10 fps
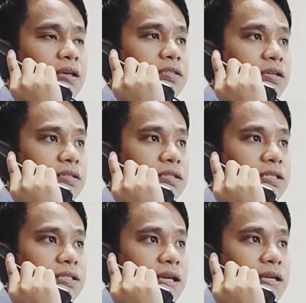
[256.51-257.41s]
So
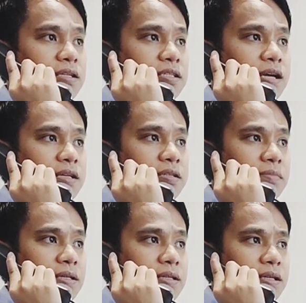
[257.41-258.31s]
she's taking
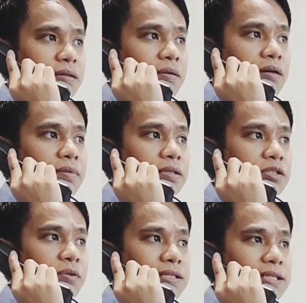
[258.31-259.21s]
Jardimet at the
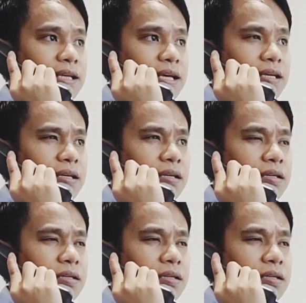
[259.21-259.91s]
moment twice a day,